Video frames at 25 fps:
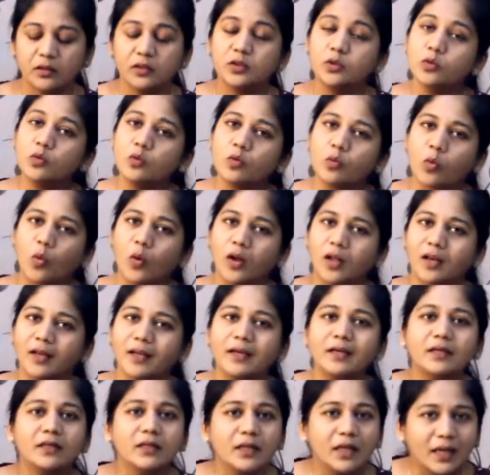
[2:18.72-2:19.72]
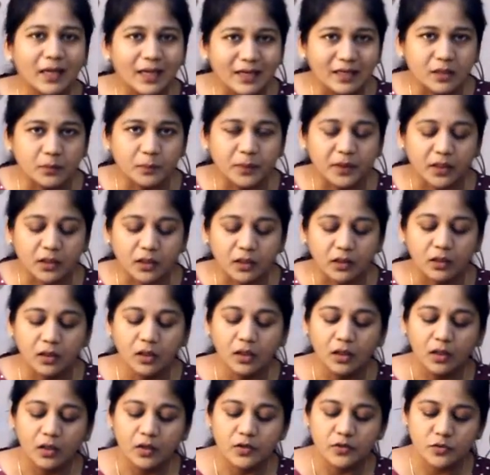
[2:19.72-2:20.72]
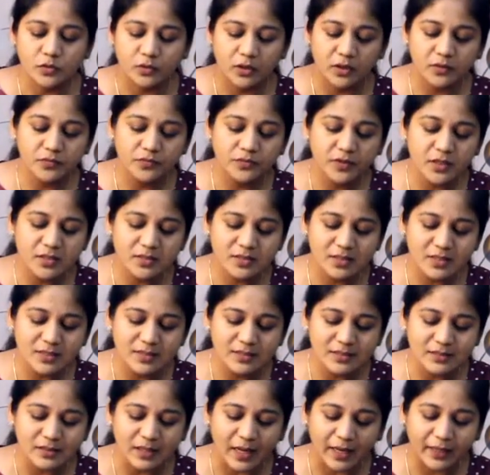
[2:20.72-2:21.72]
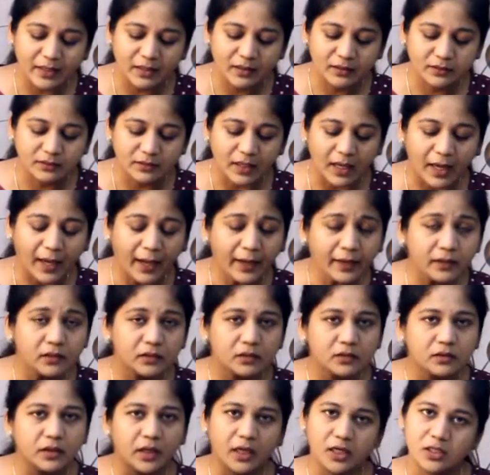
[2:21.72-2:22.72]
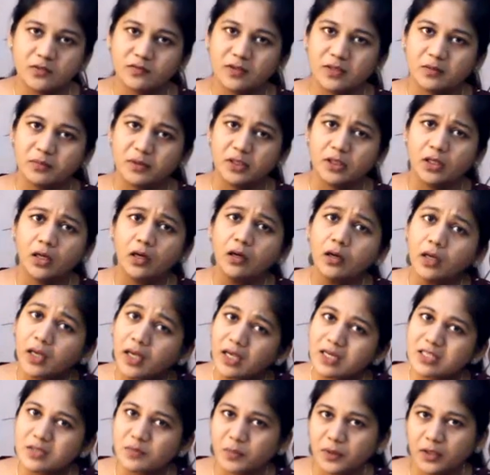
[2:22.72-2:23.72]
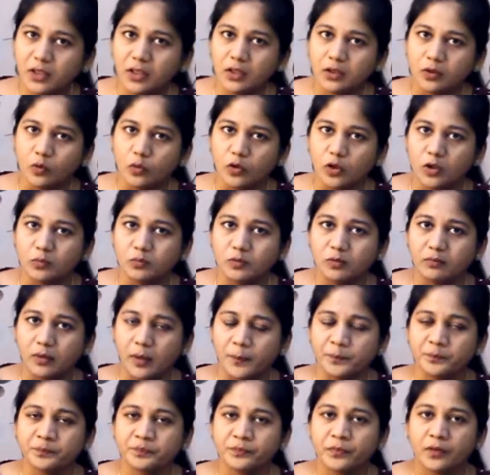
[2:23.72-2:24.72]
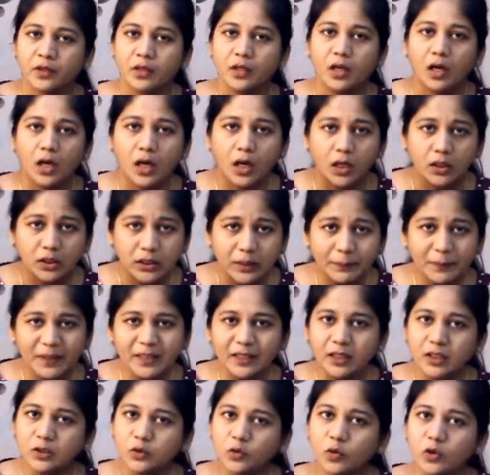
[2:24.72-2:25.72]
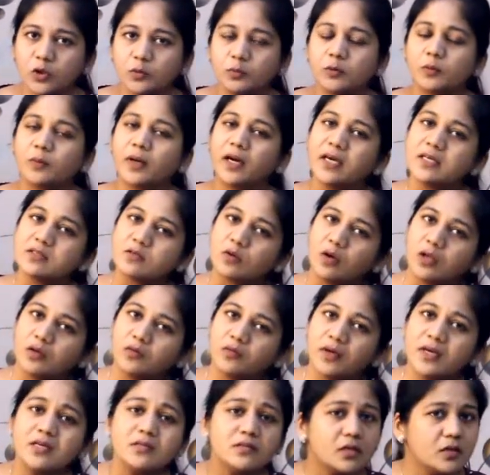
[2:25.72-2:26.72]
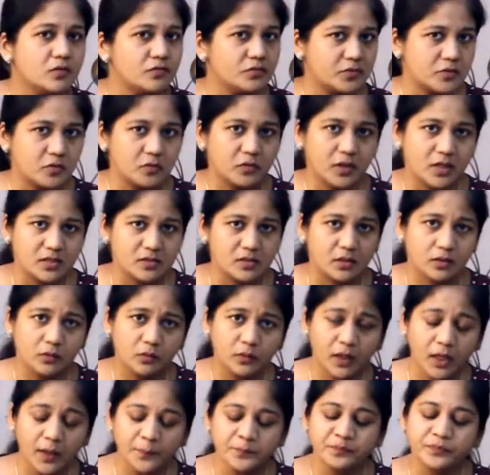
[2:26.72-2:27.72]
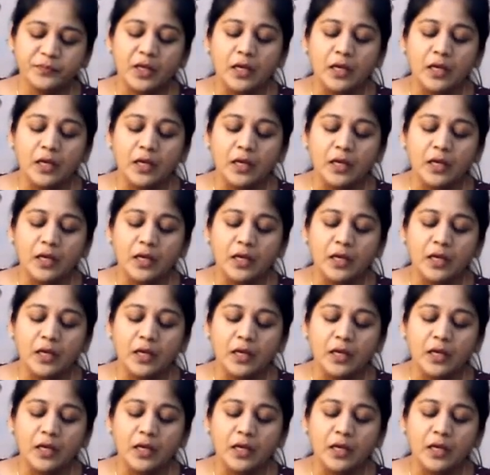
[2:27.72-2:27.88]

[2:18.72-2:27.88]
you call it atypical. So if this is like that, it will be a atypical coloboma. A typical coloboma is always infranasal, okay?